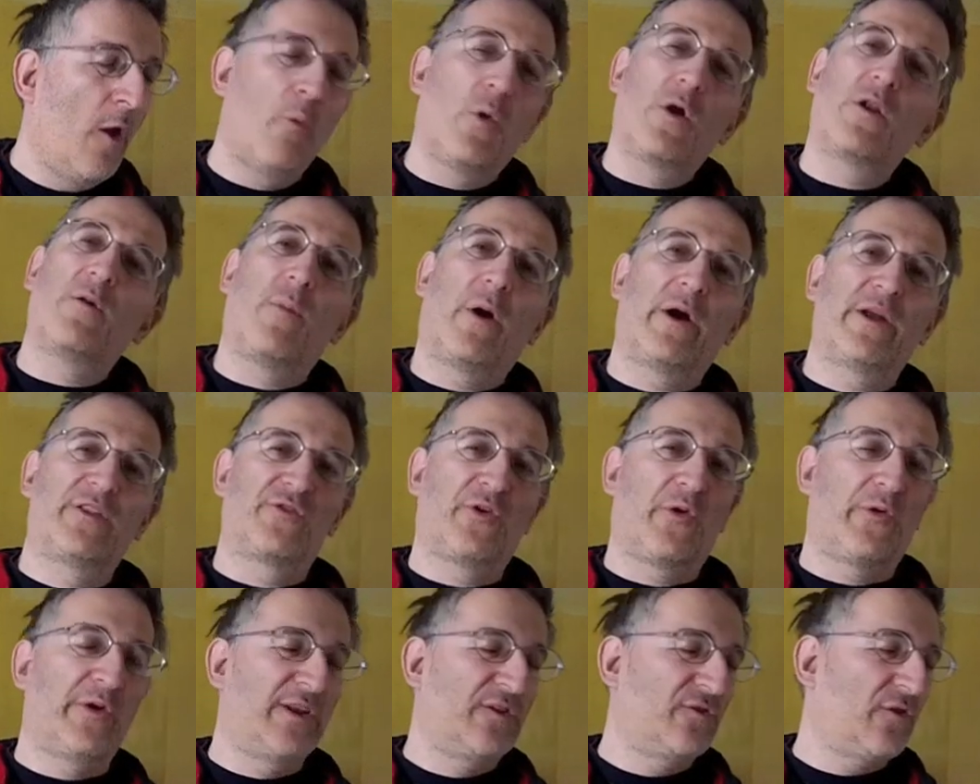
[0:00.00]
One of my
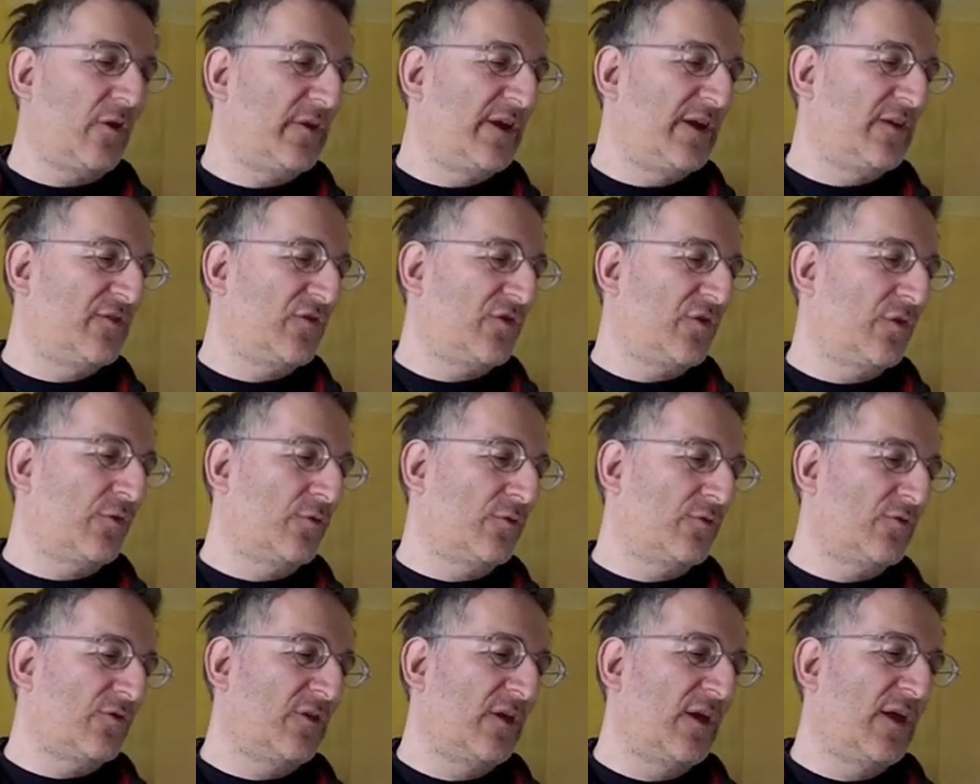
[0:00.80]
toy dollies
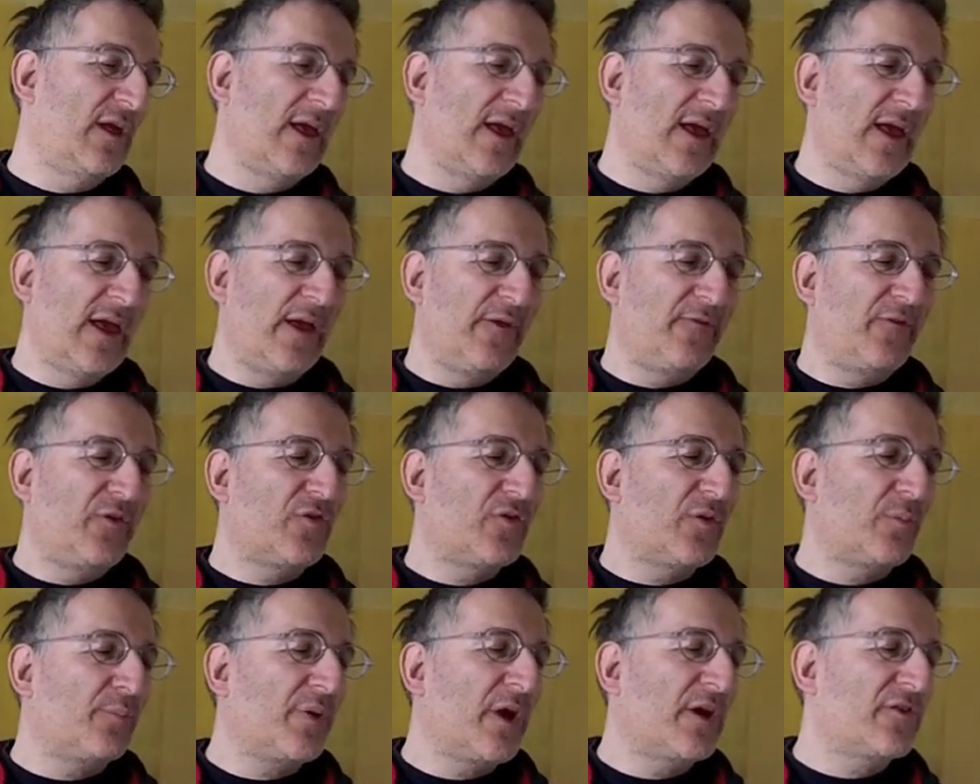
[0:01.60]
talked. If
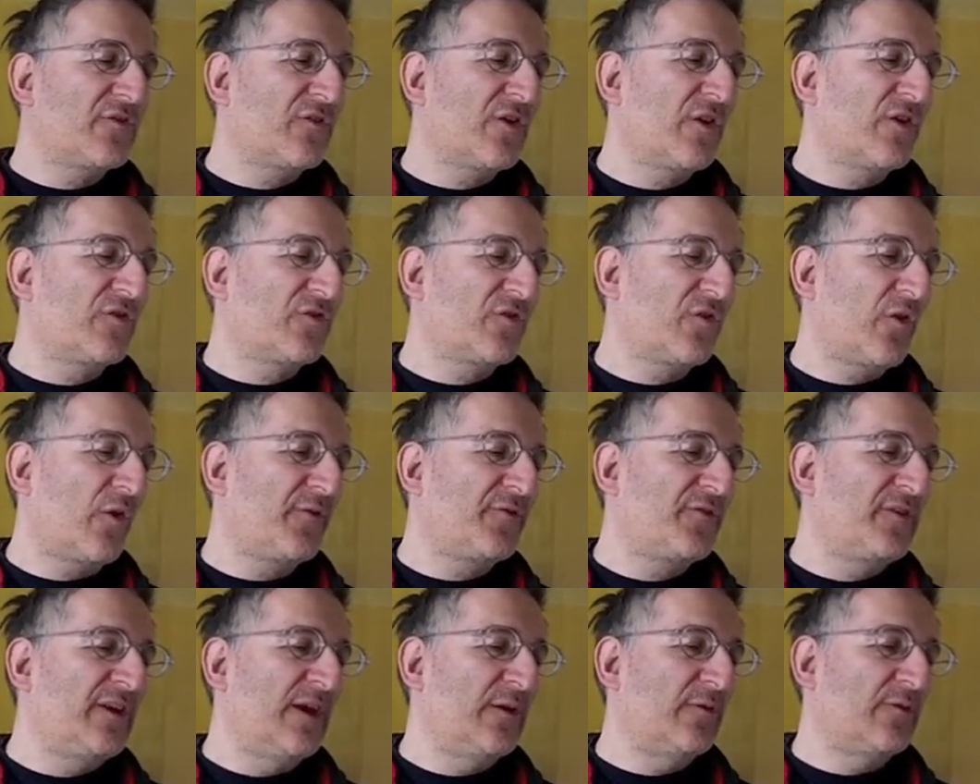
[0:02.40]
you depressed her
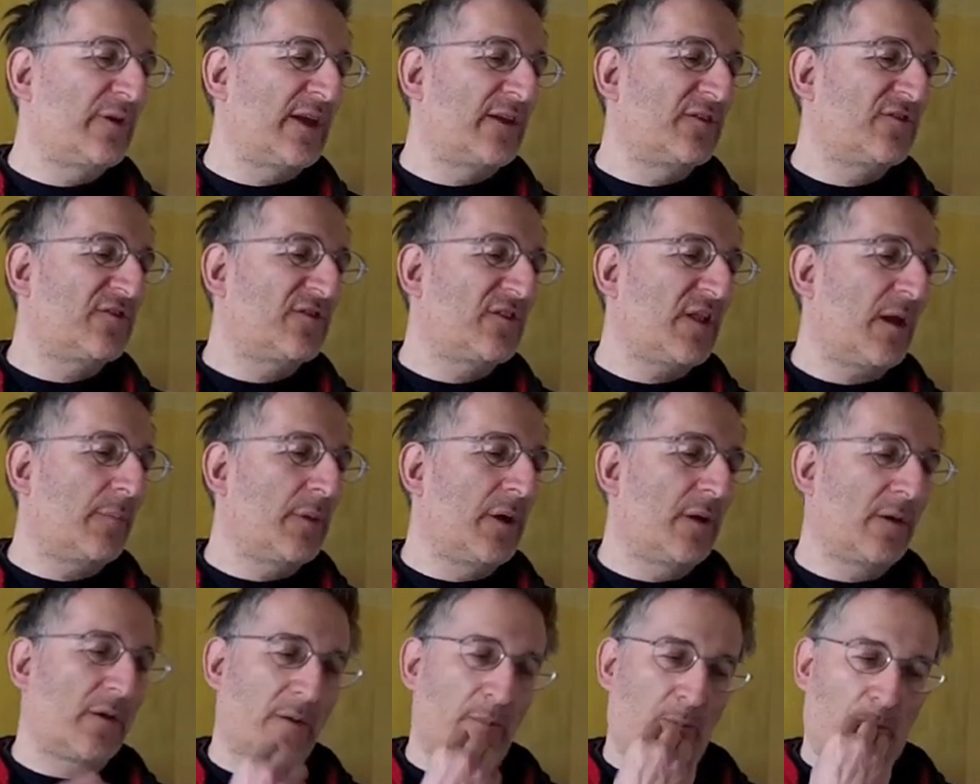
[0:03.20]
soft, yielding
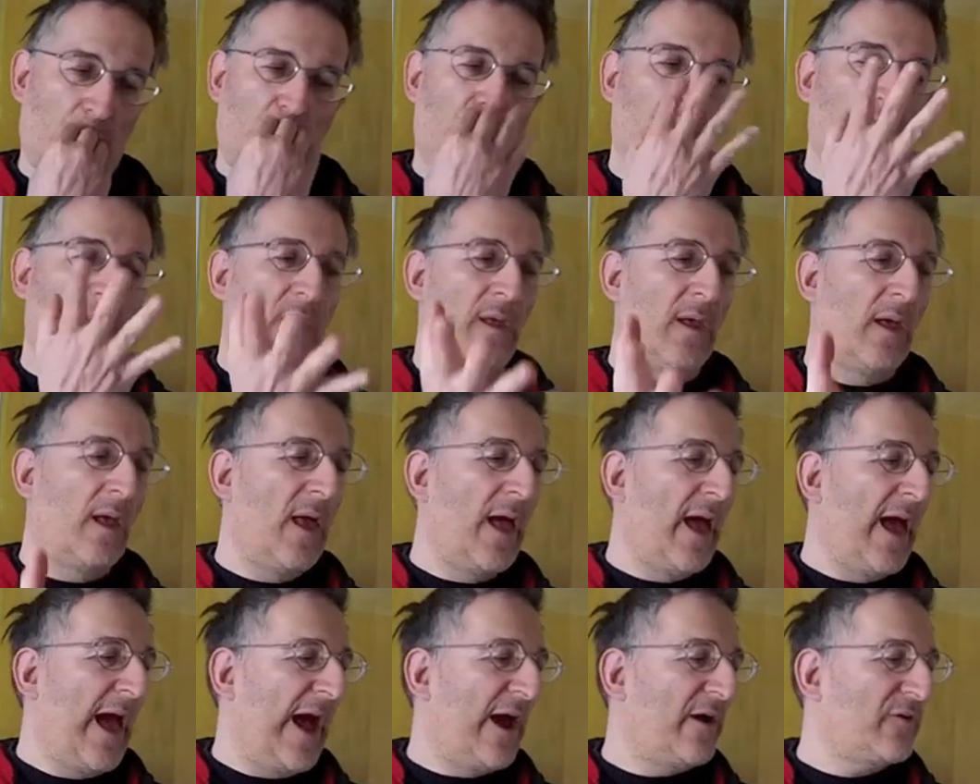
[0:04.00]
stomach,
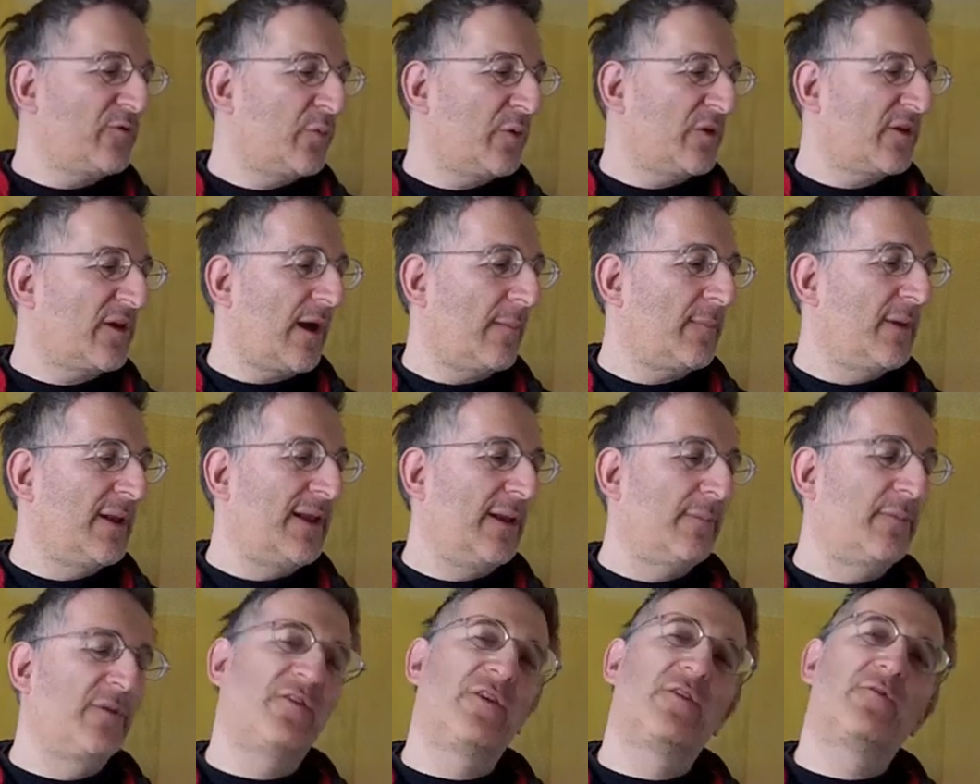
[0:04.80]
out would come a
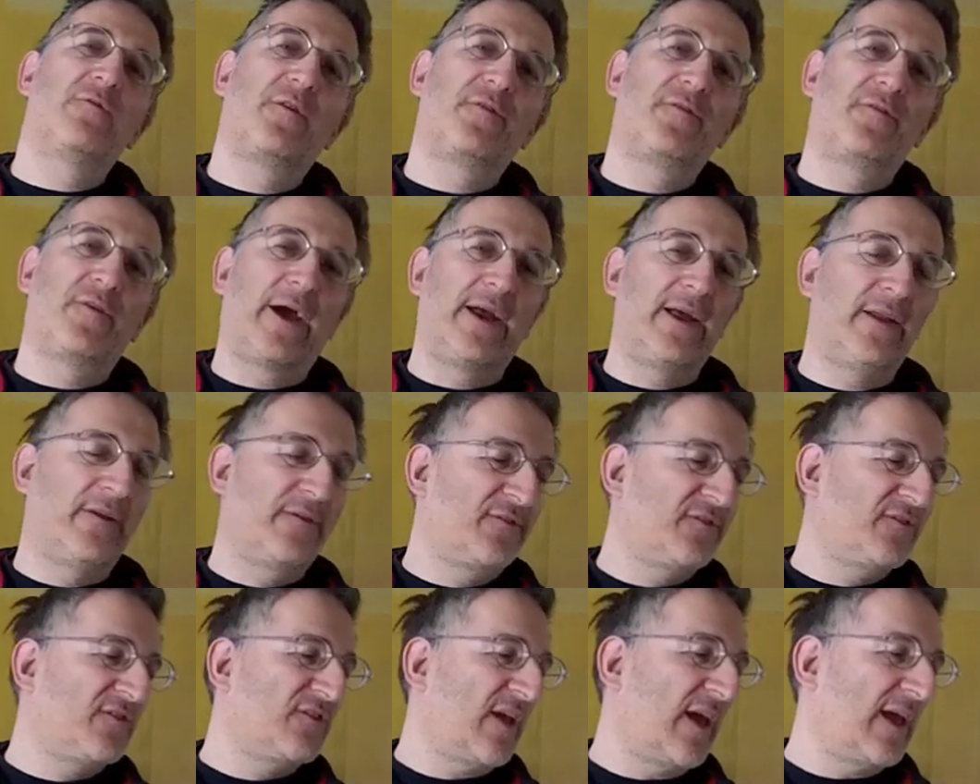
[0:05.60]
limited refrain
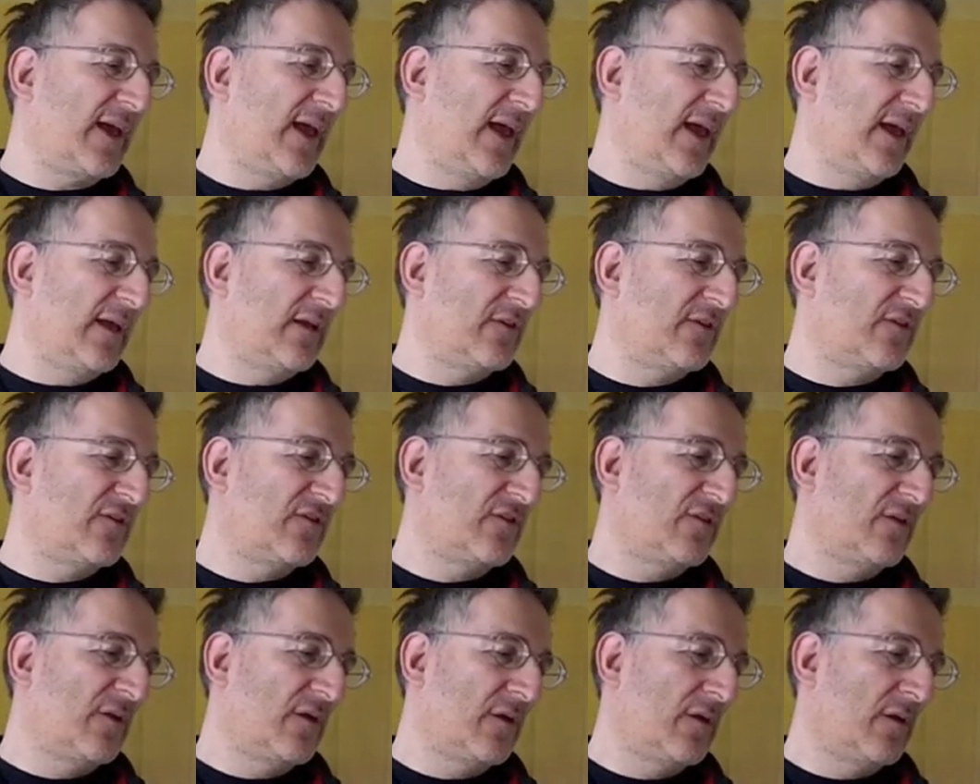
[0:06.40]
of
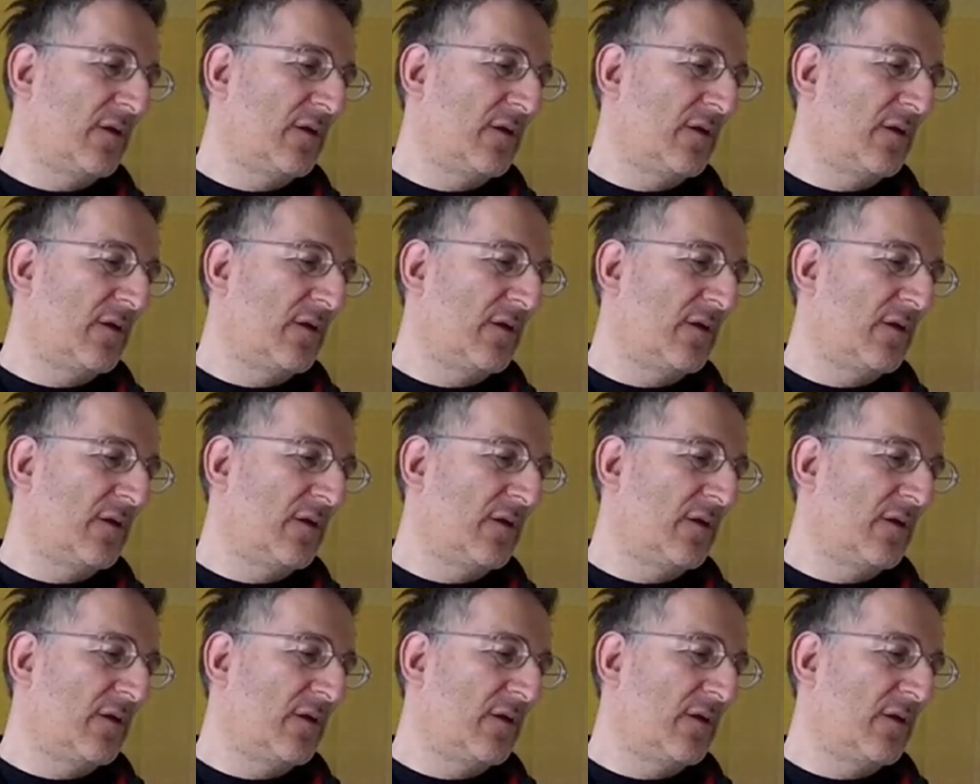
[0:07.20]
sayings.